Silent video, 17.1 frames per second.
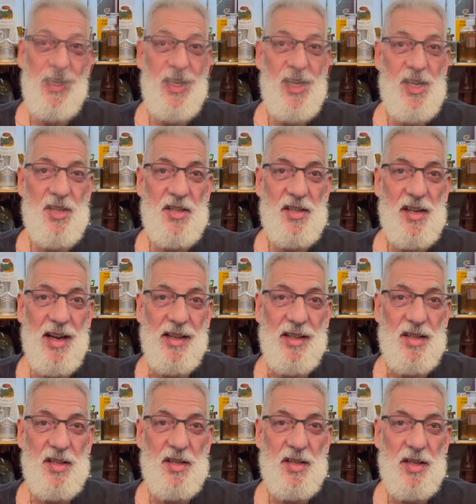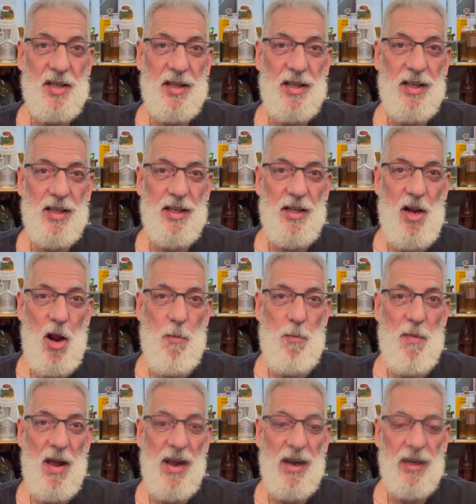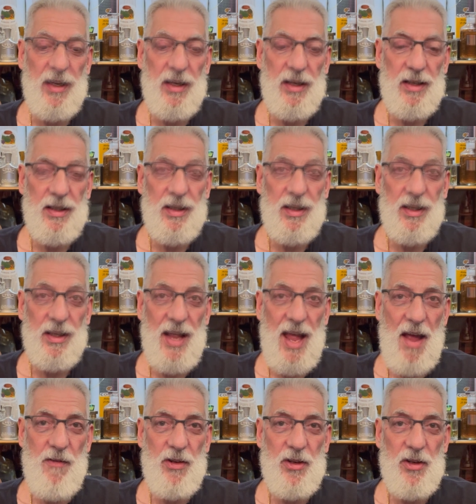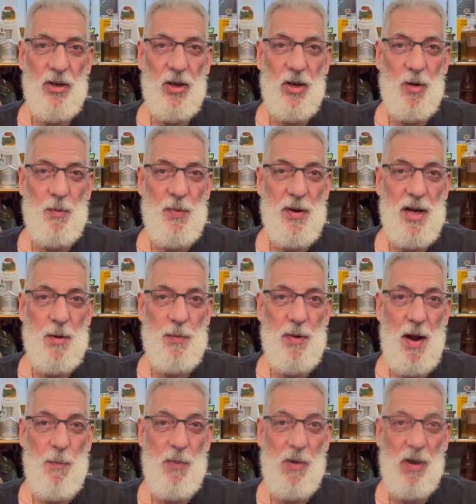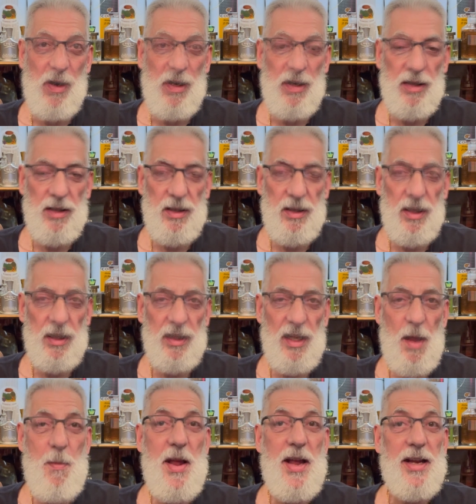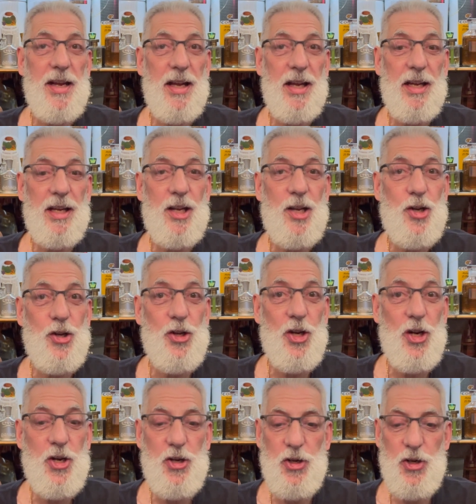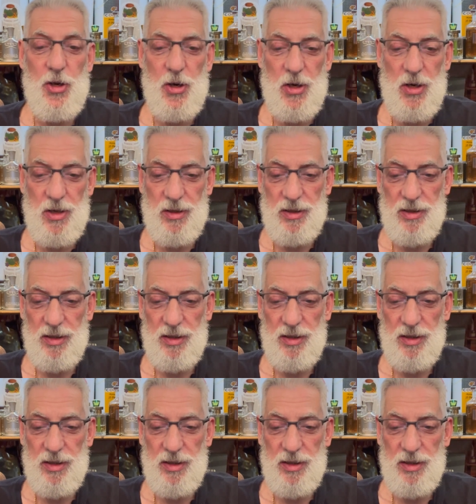incense, nutmeg, lavender, pink pepper, elemi, ginger,